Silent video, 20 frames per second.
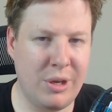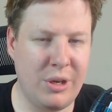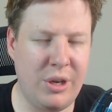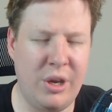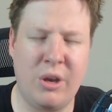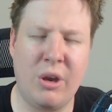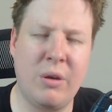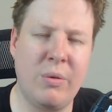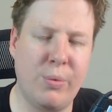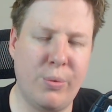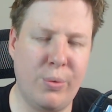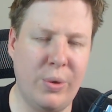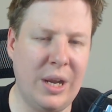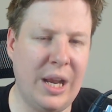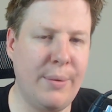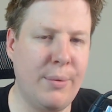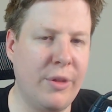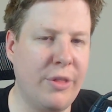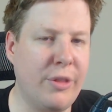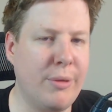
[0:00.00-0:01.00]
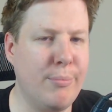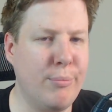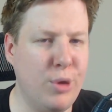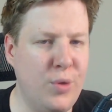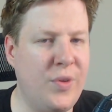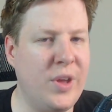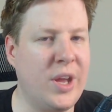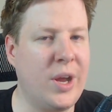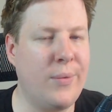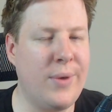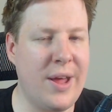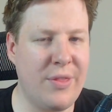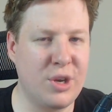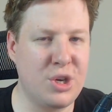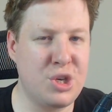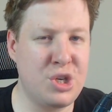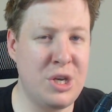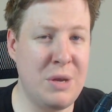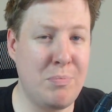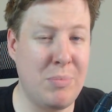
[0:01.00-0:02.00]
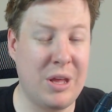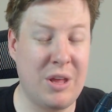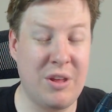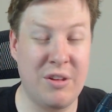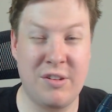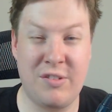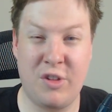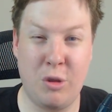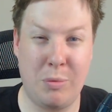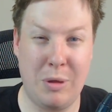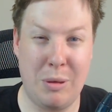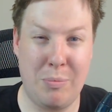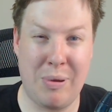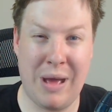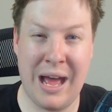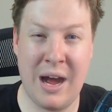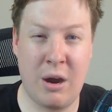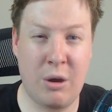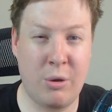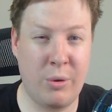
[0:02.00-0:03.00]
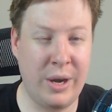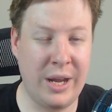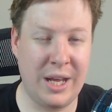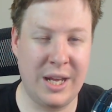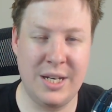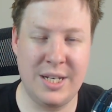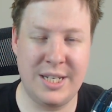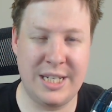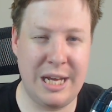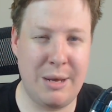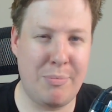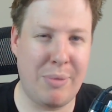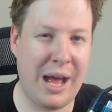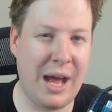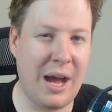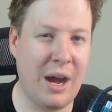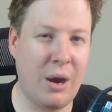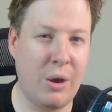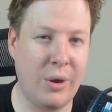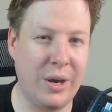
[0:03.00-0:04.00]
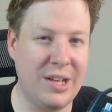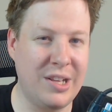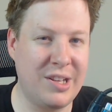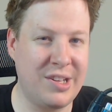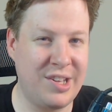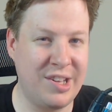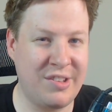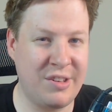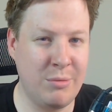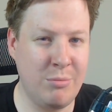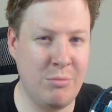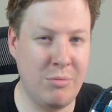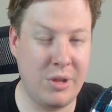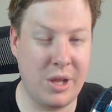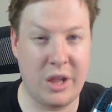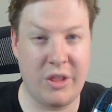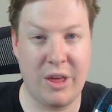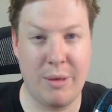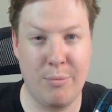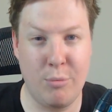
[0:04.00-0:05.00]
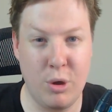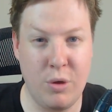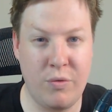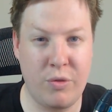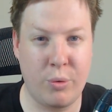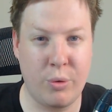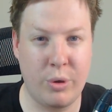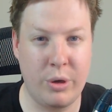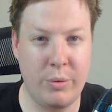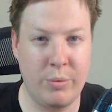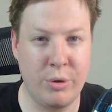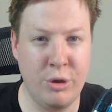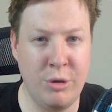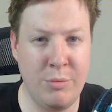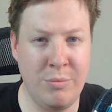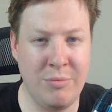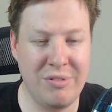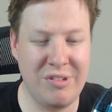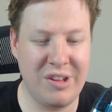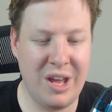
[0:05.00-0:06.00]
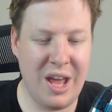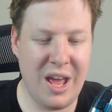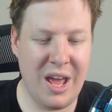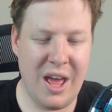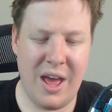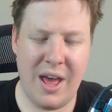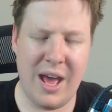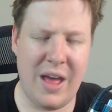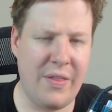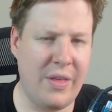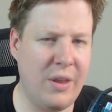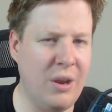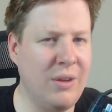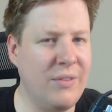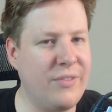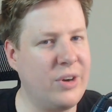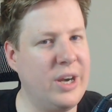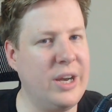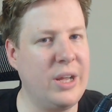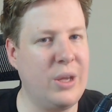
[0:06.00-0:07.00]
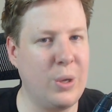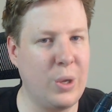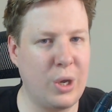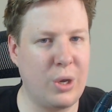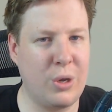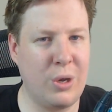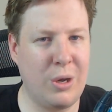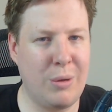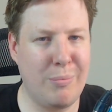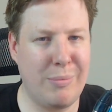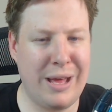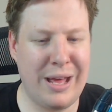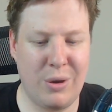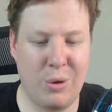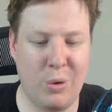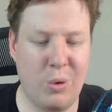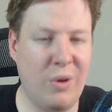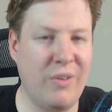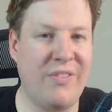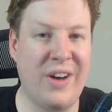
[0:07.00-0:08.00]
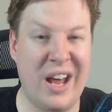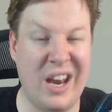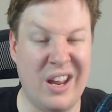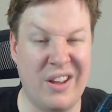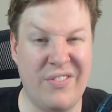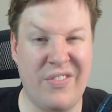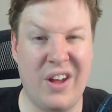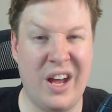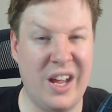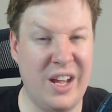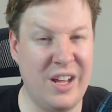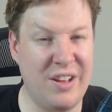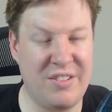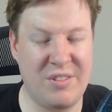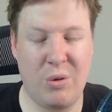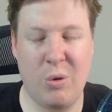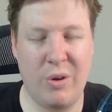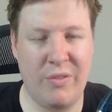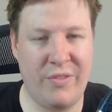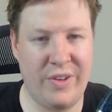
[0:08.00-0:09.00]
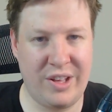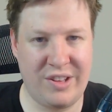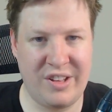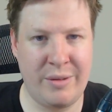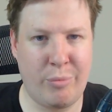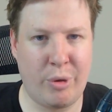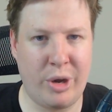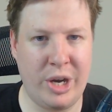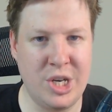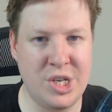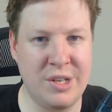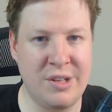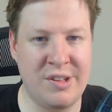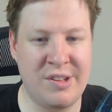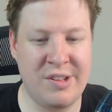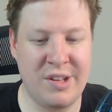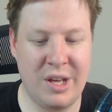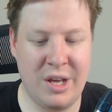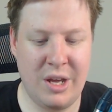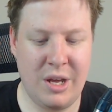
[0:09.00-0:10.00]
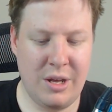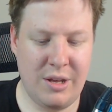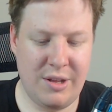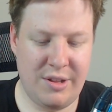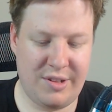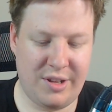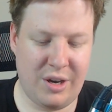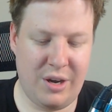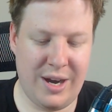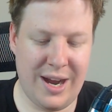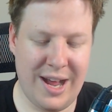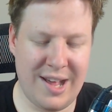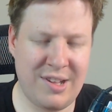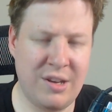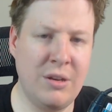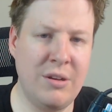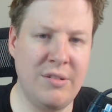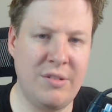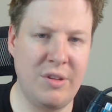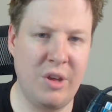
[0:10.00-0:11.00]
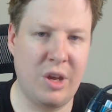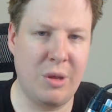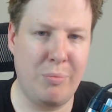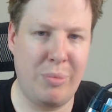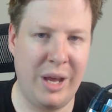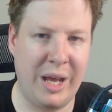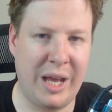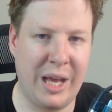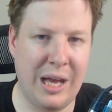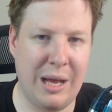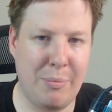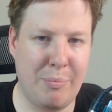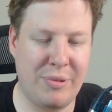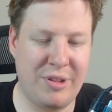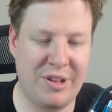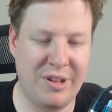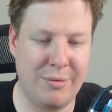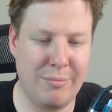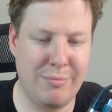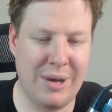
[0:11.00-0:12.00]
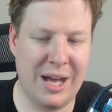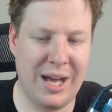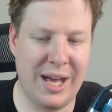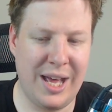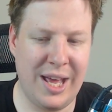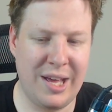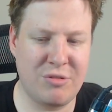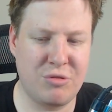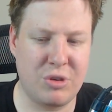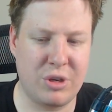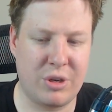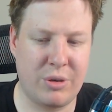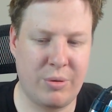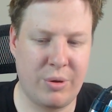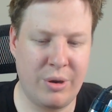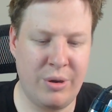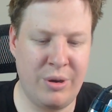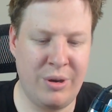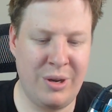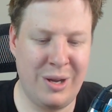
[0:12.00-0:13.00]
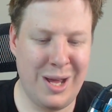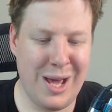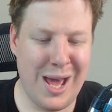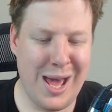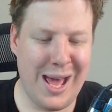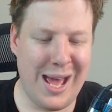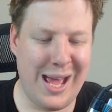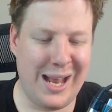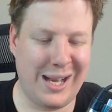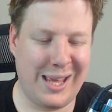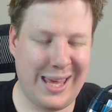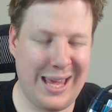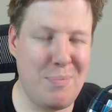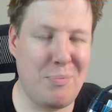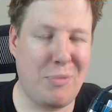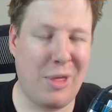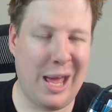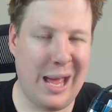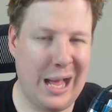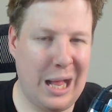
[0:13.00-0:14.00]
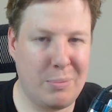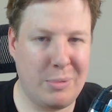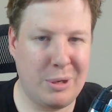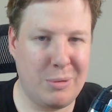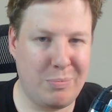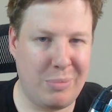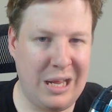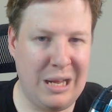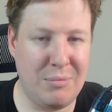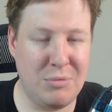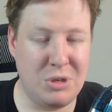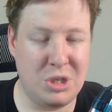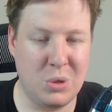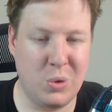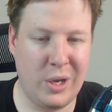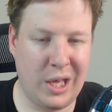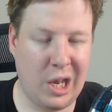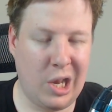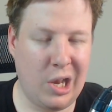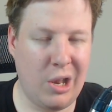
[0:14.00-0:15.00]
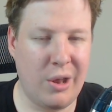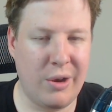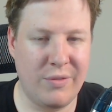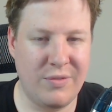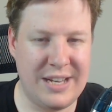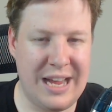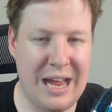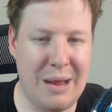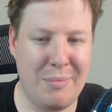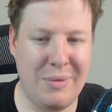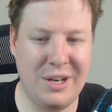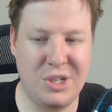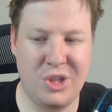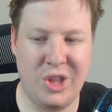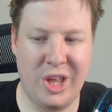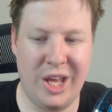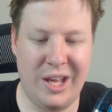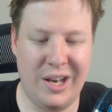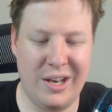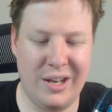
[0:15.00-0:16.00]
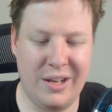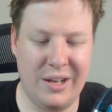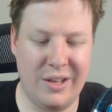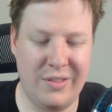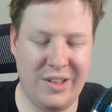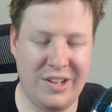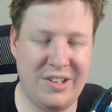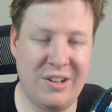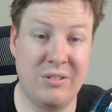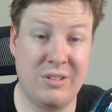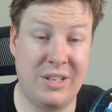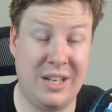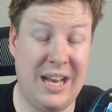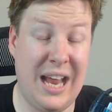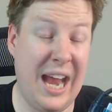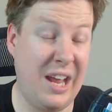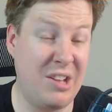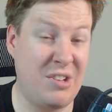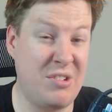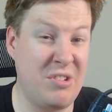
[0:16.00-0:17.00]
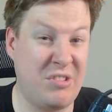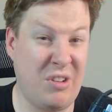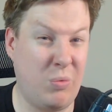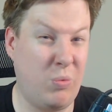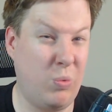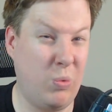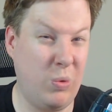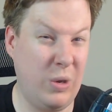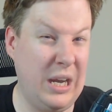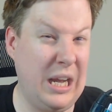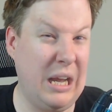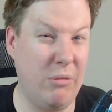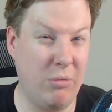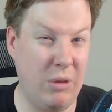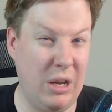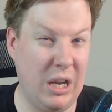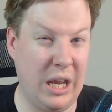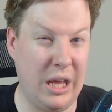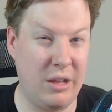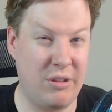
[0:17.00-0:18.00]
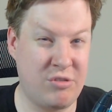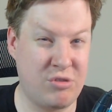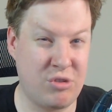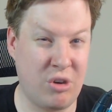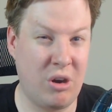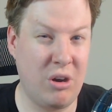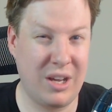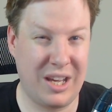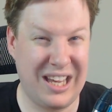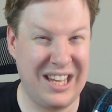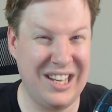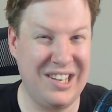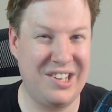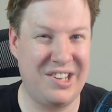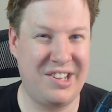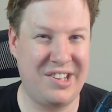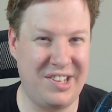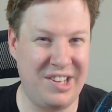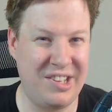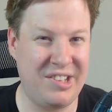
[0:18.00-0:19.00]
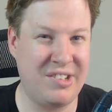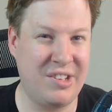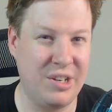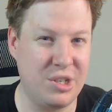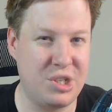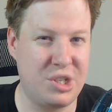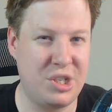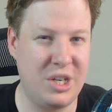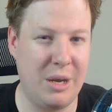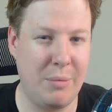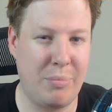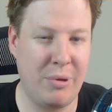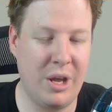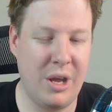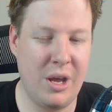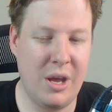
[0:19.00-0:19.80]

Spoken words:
You don't really want them moving around the ship because they'll be powering and depowering systems as they move through rooms, and they're not very good at combat or fighting fires or fixing breaches. So as long as you can pick up some extra crew and keep the halberd beam doing a lot of damage, then the Zoltan A is just a really, really strong, consistent ship.